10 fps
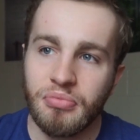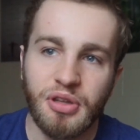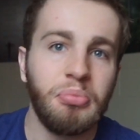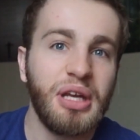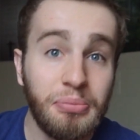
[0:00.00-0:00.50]

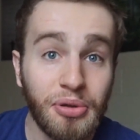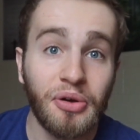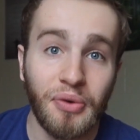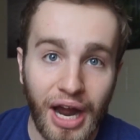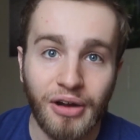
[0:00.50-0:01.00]
the people
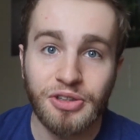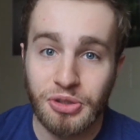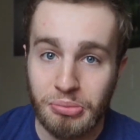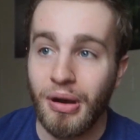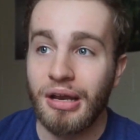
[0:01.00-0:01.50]
around
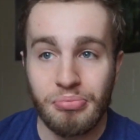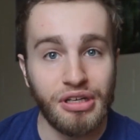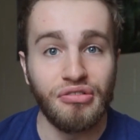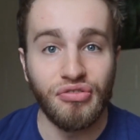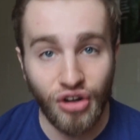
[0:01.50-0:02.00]
you might be
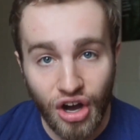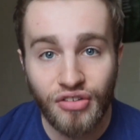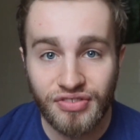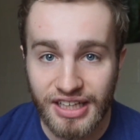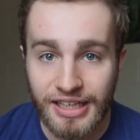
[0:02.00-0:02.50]

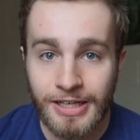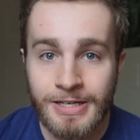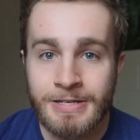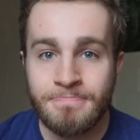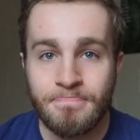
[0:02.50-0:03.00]
involved in,
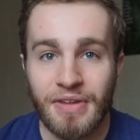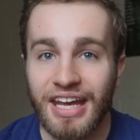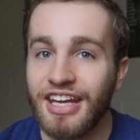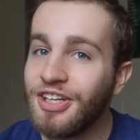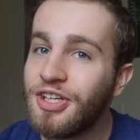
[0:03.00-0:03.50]

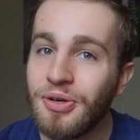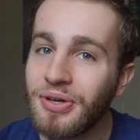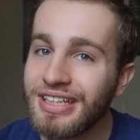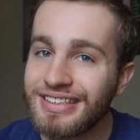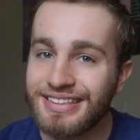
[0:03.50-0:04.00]
you
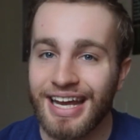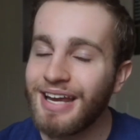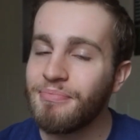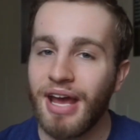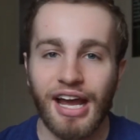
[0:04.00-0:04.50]
can
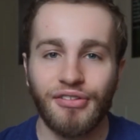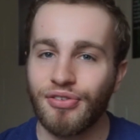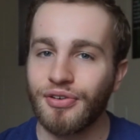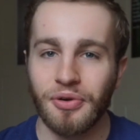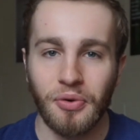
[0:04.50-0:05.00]
stand back
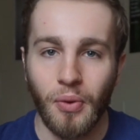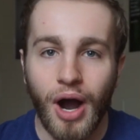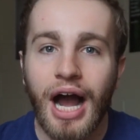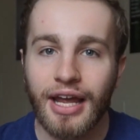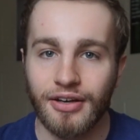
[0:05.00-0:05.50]
for a
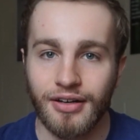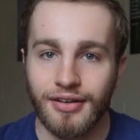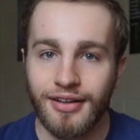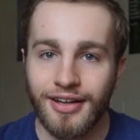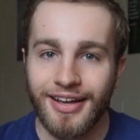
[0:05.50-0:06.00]
while,
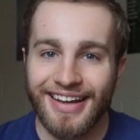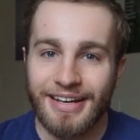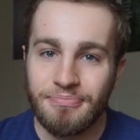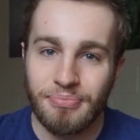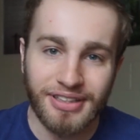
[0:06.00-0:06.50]

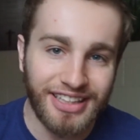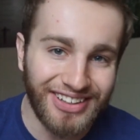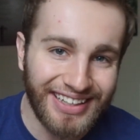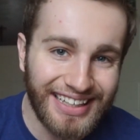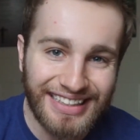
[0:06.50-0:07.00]
but
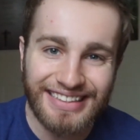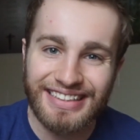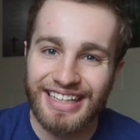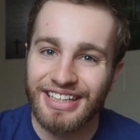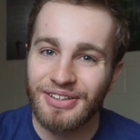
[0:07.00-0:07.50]
they'll
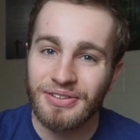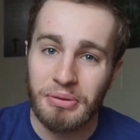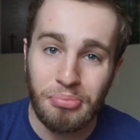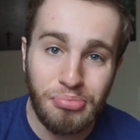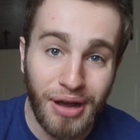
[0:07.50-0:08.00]
continue
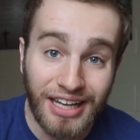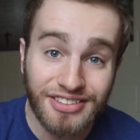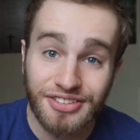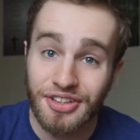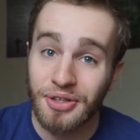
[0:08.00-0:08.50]
to
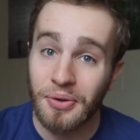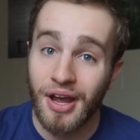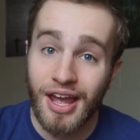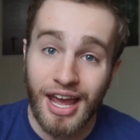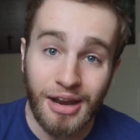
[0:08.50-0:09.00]
pester you
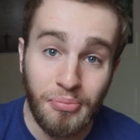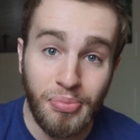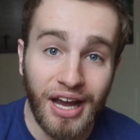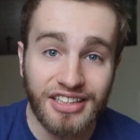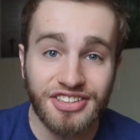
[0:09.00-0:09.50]
and
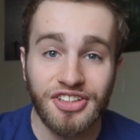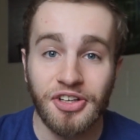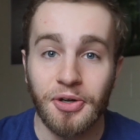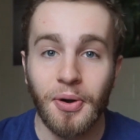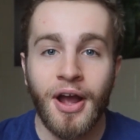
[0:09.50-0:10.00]
pester
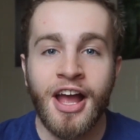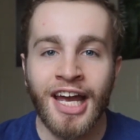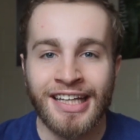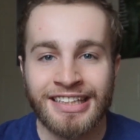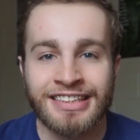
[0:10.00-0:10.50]
you,
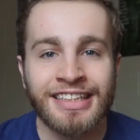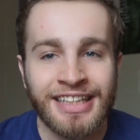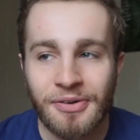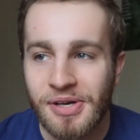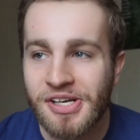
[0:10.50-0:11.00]
and they thing
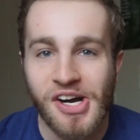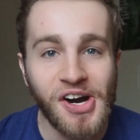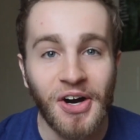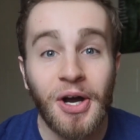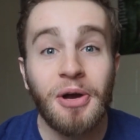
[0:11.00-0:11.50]
that we
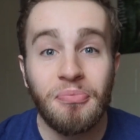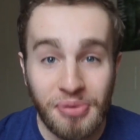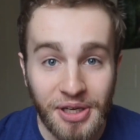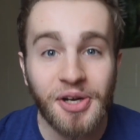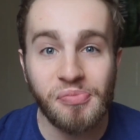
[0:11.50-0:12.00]
call
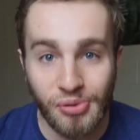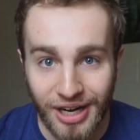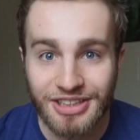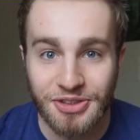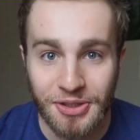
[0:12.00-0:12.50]
peer
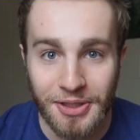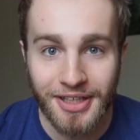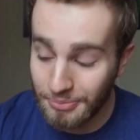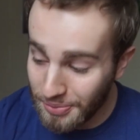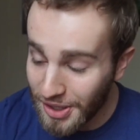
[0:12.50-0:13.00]
pressure.
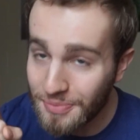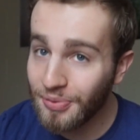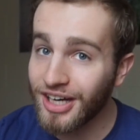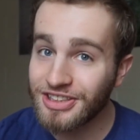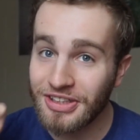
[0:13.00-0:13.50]
And peer
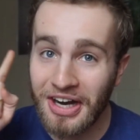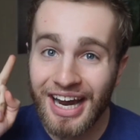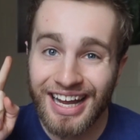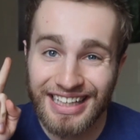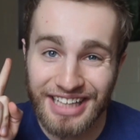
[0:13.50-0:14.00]
pressure
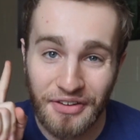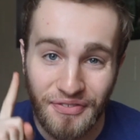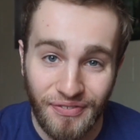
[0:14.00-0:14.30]
is a